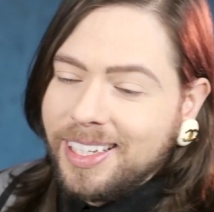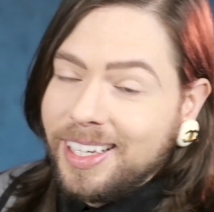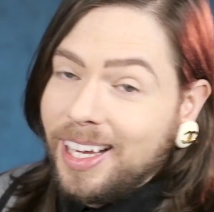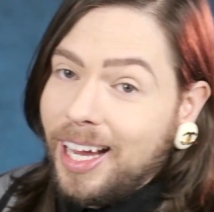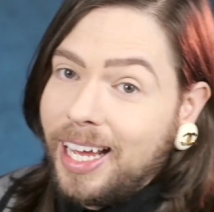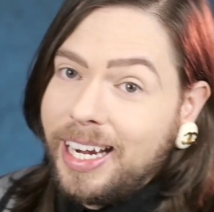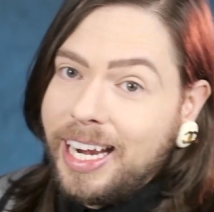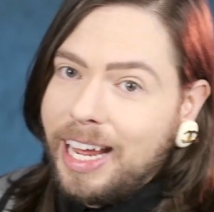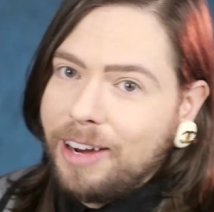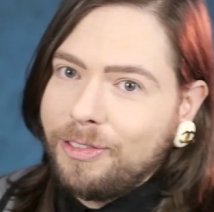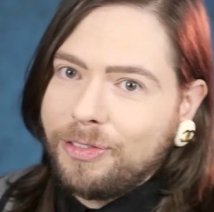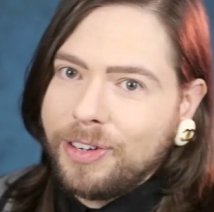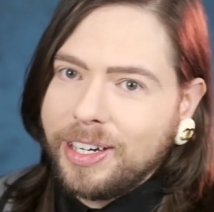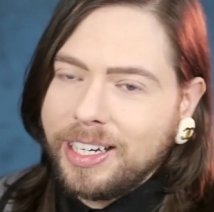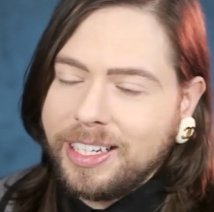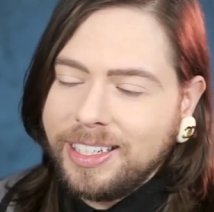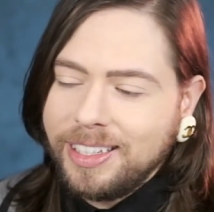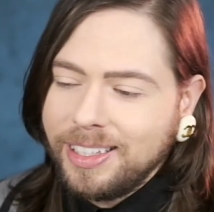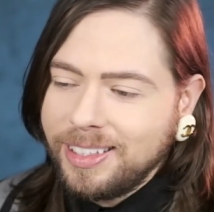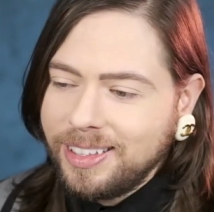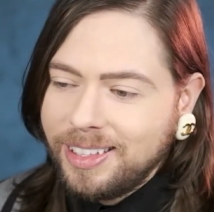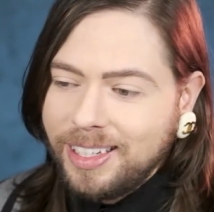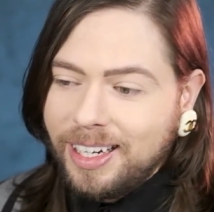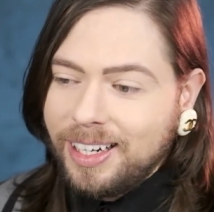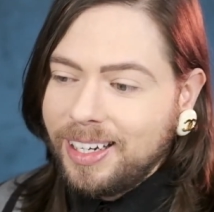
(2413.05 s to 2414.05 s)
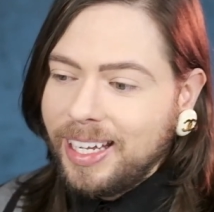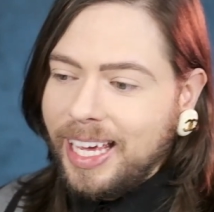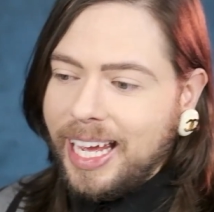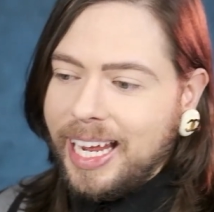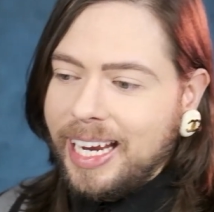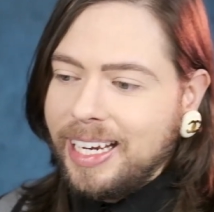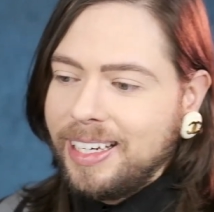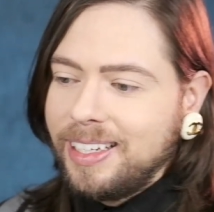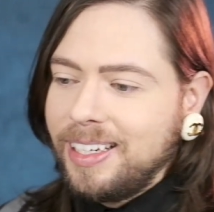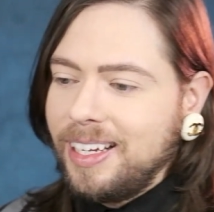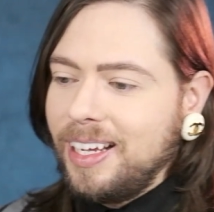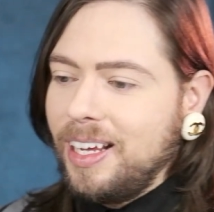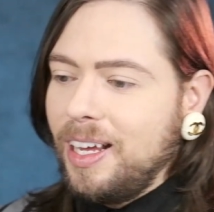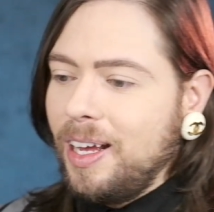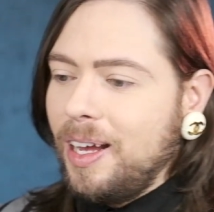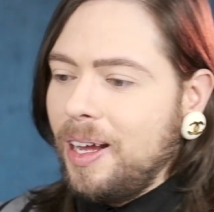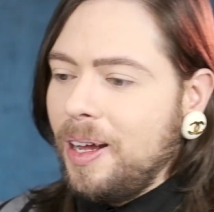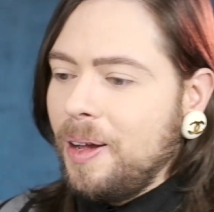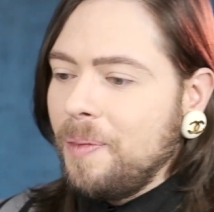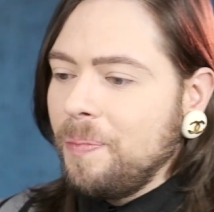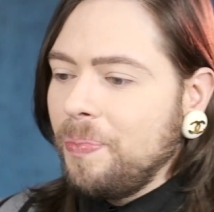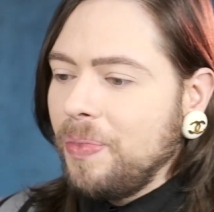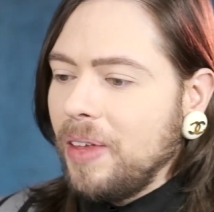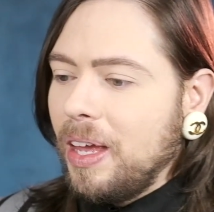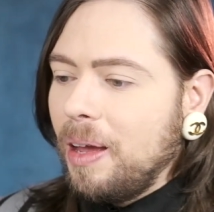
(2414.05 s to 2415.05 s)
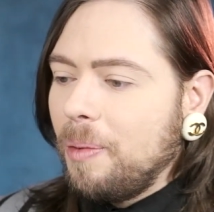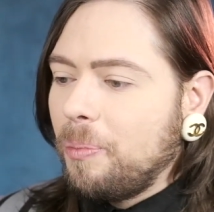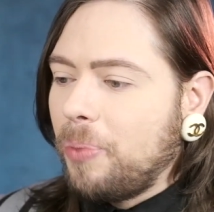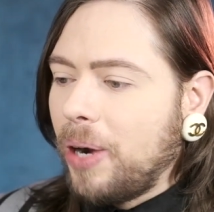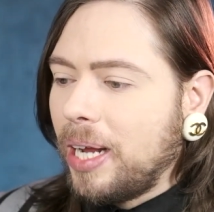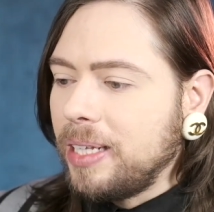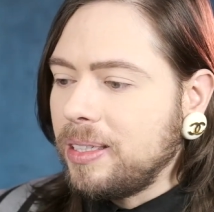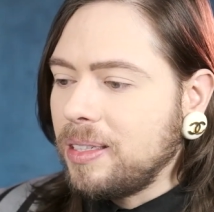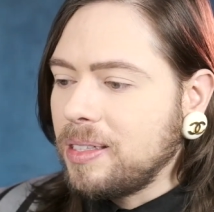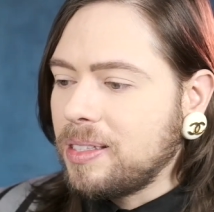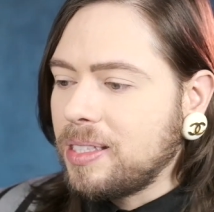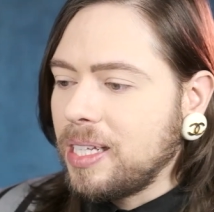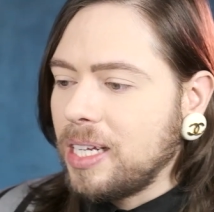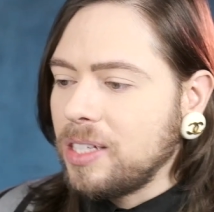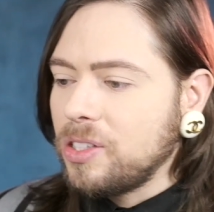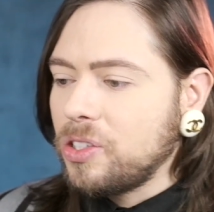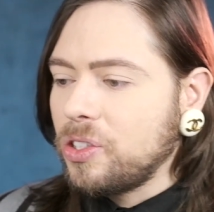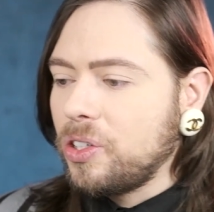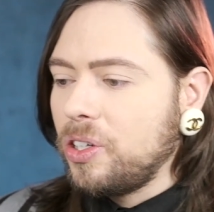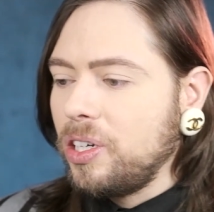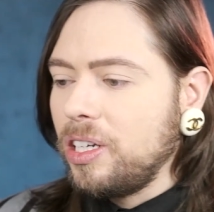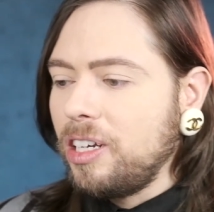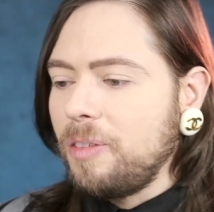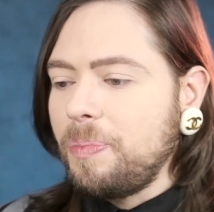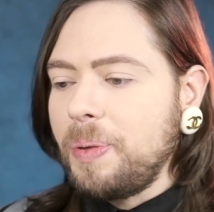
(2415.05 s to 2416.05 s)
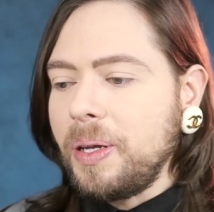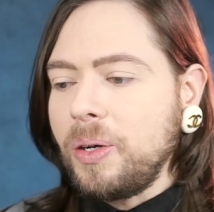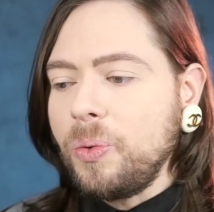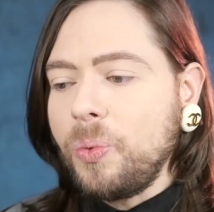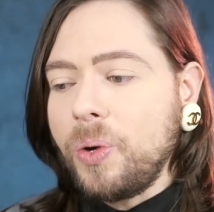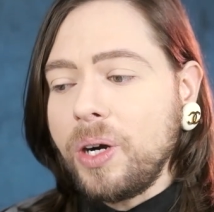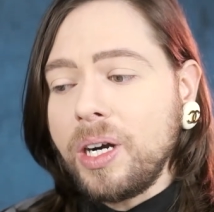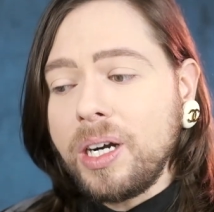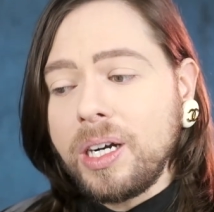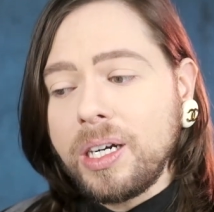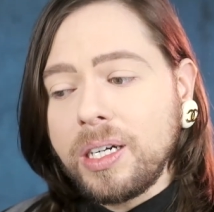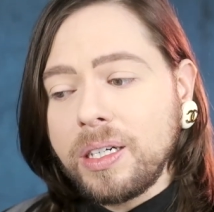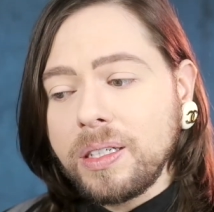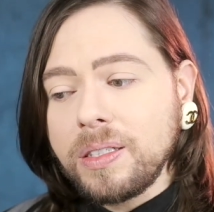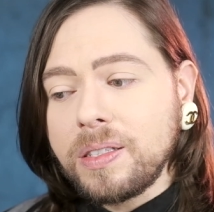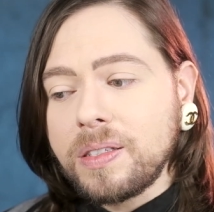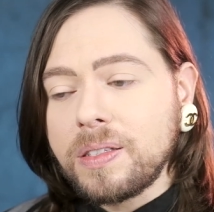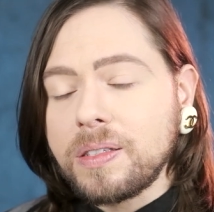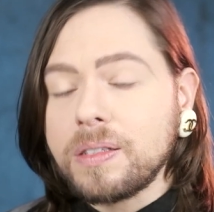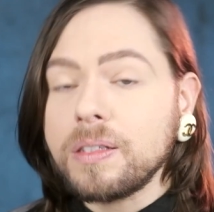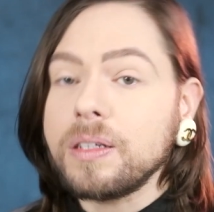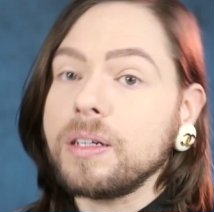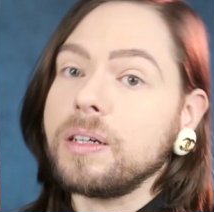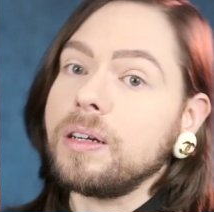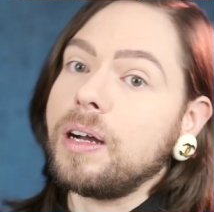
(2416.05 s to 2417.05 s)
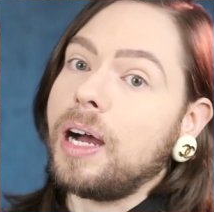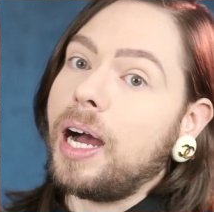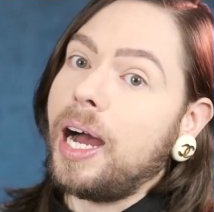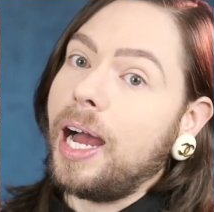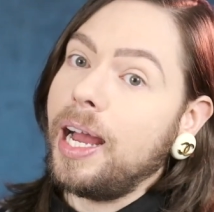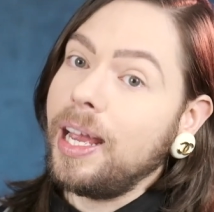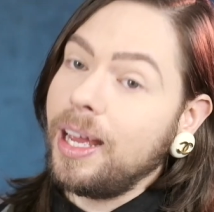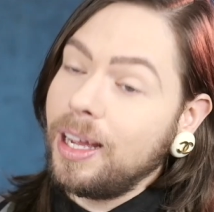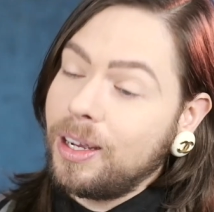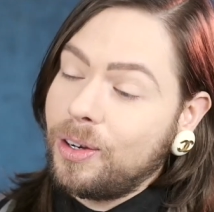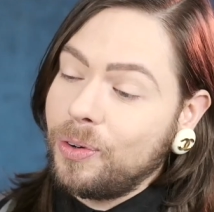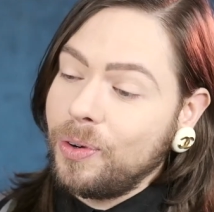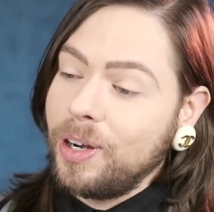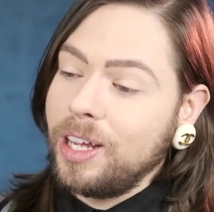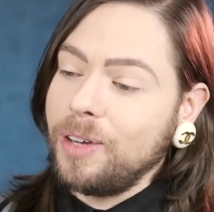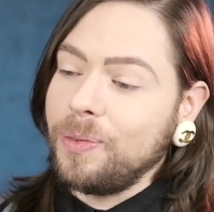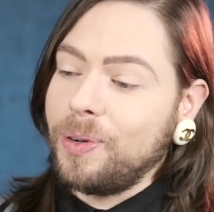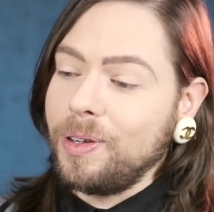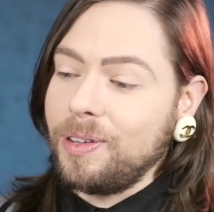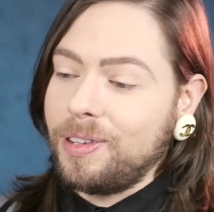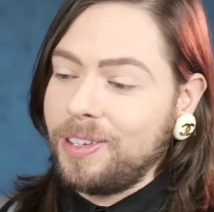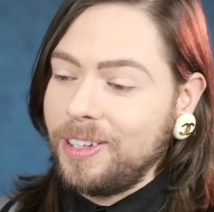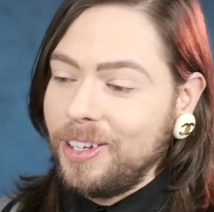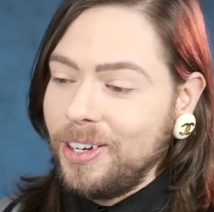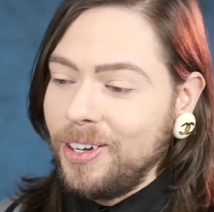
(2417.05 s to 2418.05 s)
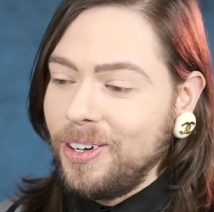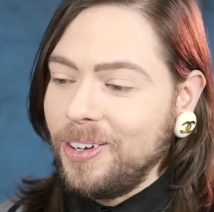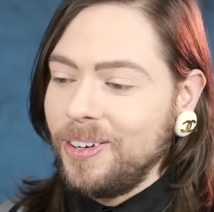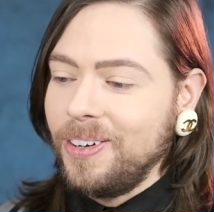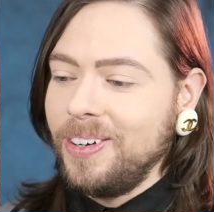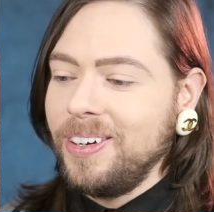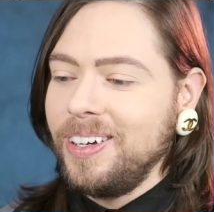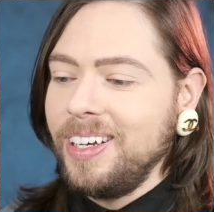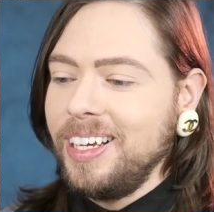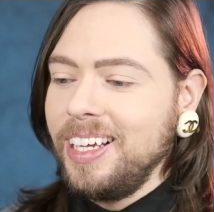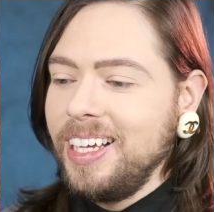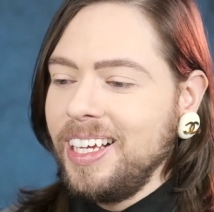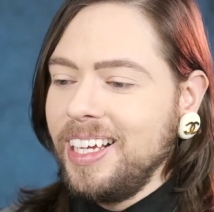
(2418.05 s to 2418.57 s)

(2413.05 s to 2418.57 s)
They're late. Brandon says, could have been worse. I agree with you.